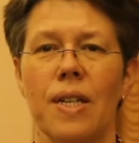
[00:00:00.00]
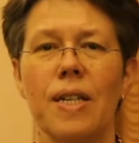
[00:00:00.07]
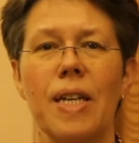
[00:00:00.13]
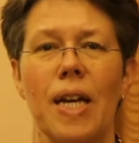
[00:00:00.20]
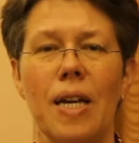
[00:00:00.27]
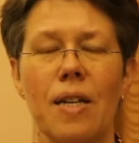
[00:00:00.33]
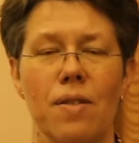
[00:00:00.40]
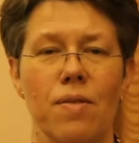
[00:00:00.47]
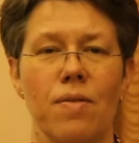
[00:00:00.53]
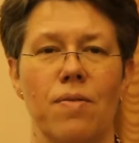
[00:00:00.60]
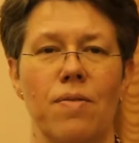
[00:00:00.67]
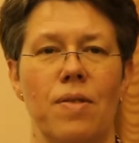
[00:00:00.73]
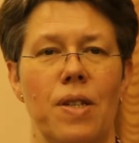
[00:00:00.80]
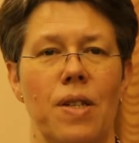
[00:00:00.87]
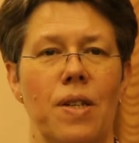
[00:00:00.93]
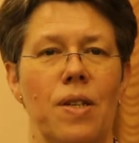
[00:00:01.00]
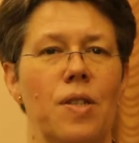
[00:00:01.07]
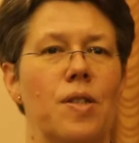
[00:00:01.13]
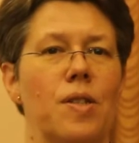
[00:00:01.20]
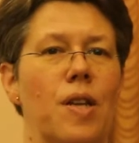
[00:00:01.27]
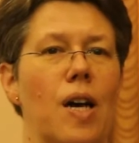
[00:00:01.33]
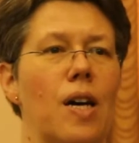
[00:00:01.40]
Again,
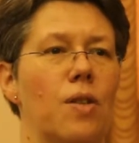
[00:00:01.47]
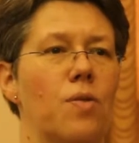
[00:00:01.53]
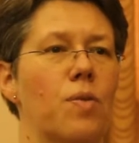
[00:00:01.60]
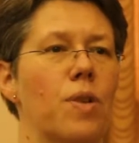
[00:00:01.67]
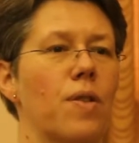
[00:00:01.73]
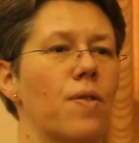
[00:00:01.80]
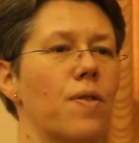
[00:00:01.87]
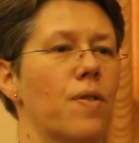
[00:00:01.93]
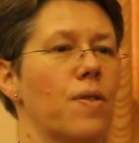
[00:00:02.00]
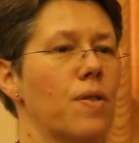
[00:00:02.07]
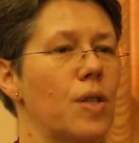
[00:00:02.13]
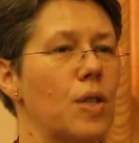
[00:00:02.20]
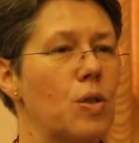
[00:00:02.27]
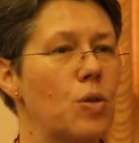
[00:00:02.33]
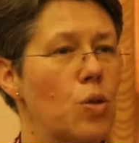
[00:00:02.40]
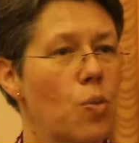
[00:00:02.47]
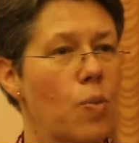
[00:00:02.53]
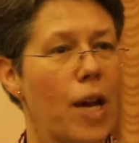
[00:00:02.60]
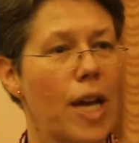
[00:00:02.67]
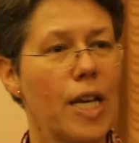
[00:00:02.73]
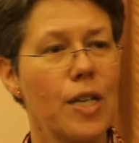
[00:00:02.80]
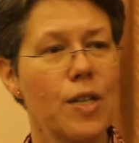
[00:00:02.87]
start with
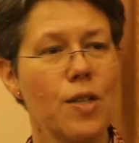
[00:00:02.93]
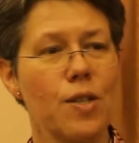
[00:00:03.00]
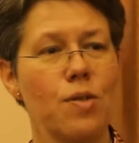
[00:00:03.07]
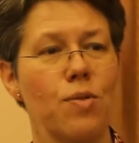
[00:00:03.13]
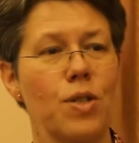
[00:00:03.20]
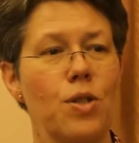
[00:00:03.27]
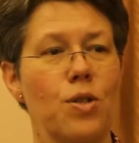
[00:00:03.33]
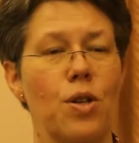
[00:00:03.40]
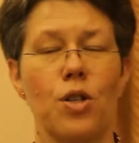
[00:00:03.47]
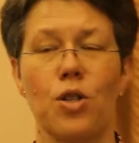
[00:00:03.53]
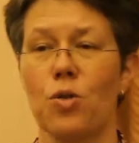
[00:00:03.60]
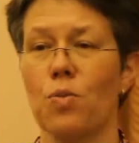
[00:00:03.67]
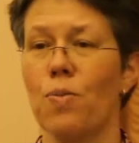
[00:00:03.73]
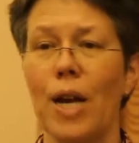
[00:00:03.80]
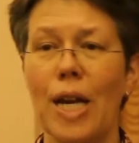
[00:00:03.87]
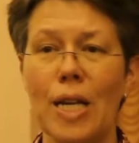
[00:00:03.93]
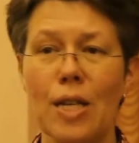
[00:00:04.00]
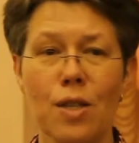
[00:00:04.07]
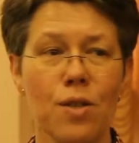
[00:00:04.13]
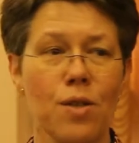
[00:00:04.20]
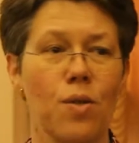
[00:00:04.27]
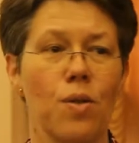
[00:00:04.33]
domains, research
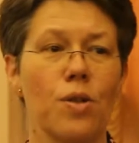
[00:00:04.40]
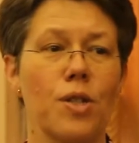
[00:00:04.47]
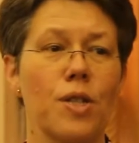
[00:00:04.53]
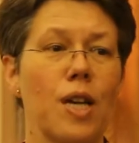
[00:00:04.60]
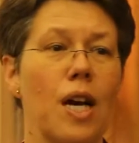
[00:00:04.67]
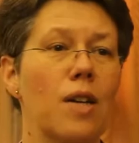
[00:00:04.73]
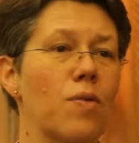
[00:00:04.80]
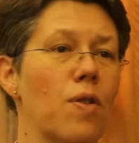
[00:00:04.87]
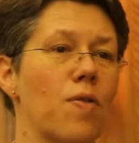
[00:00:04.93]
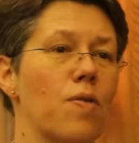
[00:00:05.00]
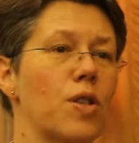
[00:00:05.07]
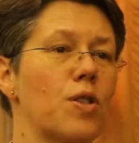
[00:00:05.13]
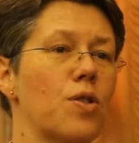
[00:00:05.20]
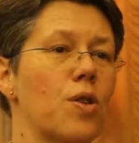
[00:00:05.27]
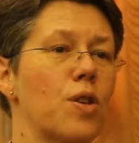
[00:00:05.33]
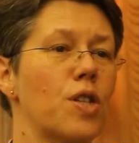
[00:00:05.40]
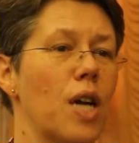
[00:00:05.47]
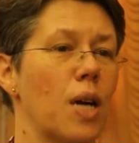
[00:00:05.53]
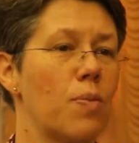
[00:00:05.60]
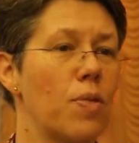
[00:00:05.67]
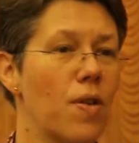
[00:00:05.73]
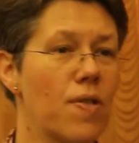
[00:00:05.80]
domains, or start with research
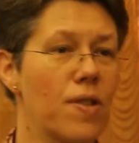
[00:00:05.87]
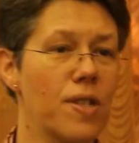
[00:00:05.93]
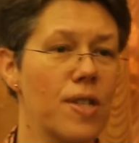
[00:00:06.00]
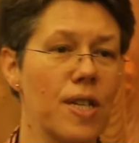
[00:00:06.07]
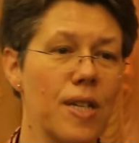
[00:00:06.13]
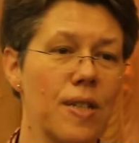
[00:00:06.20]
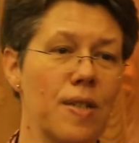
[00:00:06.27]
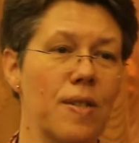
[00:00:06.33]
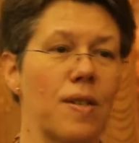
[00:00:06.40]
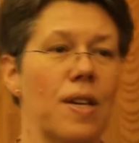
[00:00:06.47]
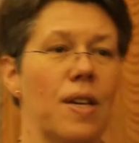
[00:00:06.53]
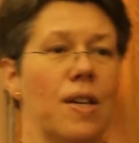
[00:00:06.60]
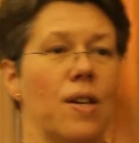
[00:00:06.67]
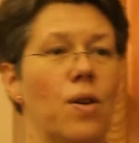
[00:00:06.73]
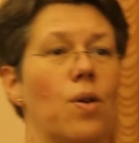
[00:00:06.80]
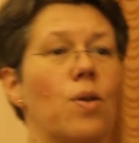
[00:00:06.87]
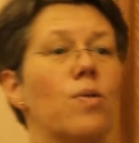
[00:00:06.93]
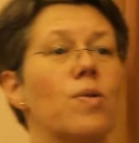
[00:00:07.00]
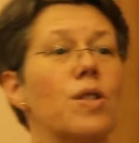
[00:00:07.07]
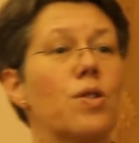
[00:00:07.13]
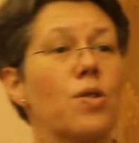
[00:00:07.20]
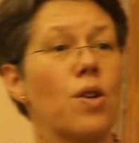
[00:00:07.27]
hypothesis
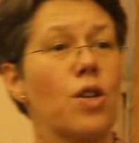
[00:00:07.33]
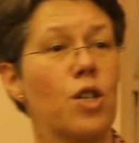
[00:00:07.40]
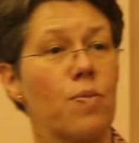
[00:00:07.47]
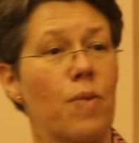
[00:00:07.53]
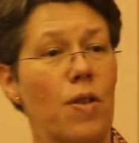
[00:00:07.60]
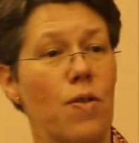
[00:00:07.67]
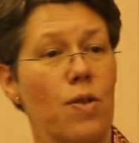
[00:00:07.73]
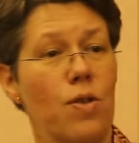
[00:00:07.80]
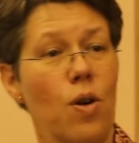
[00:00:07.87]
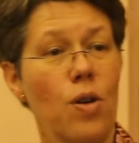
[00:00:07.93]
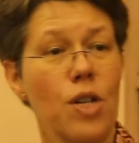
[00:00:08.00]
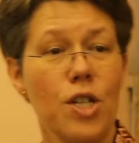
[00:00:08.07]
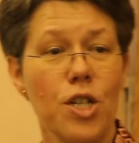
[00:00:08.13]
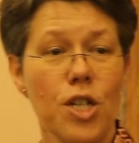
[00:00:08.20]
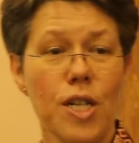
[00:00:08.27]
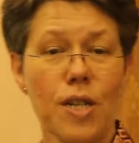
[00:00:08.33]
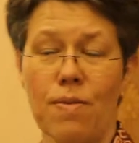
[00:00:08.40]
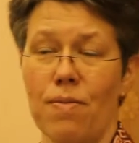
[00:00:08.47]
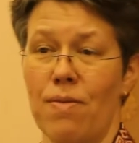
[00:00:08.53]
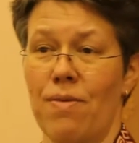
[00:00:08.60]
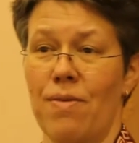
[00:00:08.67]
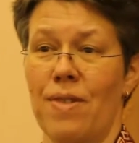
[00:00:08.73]
or research methodology,
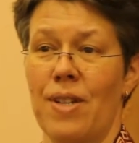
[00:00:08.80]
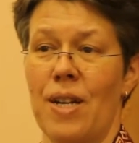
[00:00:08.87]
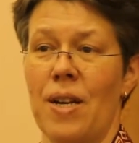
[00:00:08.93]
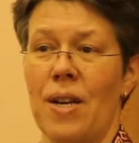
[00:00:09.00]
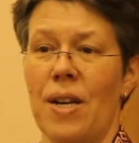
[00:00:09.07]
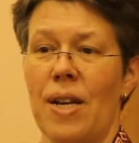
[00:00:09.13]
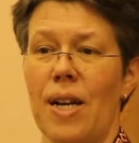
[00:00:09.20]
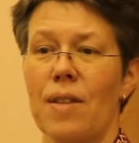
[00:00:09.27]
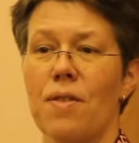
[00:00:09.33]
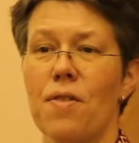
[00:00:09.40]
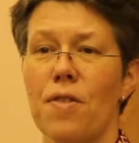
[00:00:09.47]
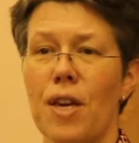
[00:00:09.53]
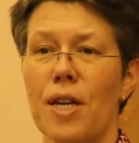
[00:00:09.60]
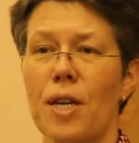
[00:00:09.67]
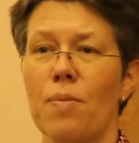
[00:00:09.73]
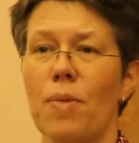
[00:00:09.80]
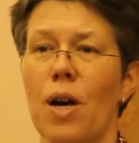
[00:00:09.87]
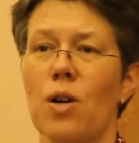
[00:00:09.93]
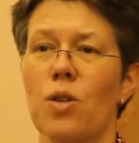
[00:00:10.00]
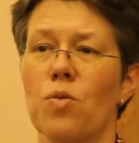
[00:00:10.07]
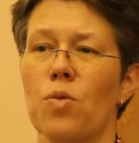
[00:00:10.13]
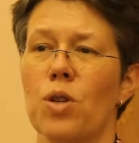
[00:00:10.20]
and think
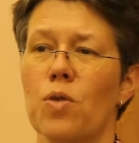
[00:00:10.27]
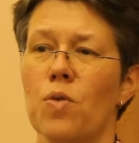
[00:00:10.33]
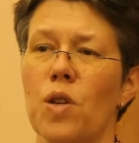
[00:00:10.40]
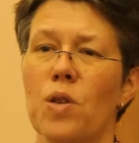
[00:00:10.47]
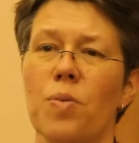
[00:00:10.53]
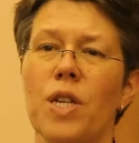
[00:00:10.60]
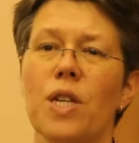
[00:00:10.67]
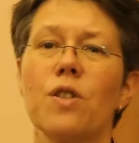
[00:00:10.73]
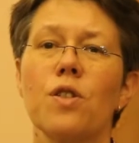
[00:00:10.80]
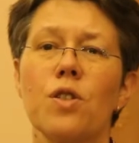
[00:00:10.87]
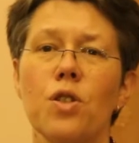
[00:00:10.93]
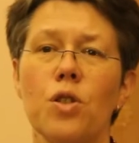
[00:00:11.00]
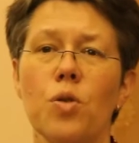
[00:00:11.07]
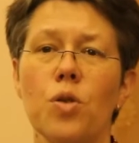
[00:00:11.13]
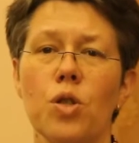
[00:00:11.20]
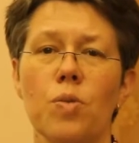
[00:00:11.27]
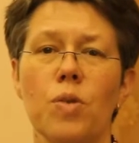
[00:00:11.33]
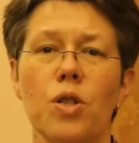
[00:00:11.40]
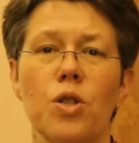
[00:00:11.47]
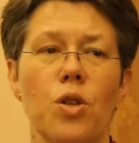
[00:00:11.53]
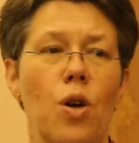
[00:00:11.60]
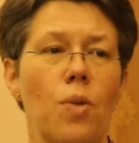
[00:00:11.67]
about what would be a
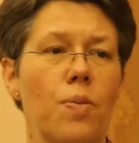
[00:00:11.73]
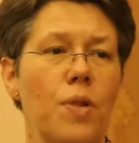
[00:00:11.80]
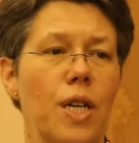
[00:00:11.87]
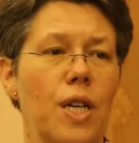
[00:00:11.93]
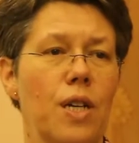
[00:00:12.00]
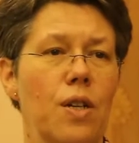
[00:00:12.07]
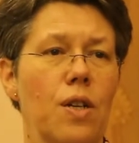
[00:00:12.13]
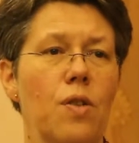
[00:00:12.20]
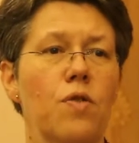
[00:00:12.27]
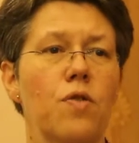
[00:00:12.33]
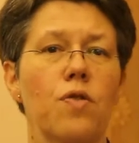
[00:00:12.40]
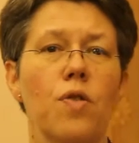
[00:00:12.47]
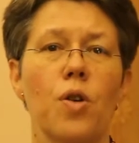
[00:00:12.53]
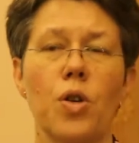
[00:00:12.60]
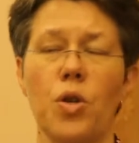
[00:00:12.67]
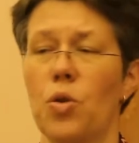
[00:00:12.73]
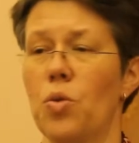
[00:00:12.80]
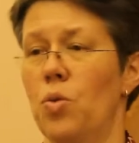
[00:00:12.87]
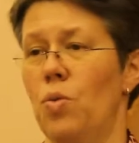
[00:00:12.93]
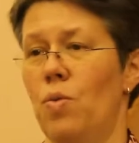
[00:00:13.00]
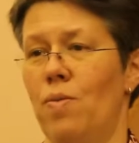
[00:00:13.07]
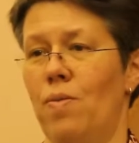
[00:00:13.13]
suitable topic for
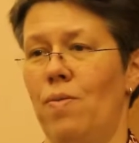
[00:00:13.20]
you.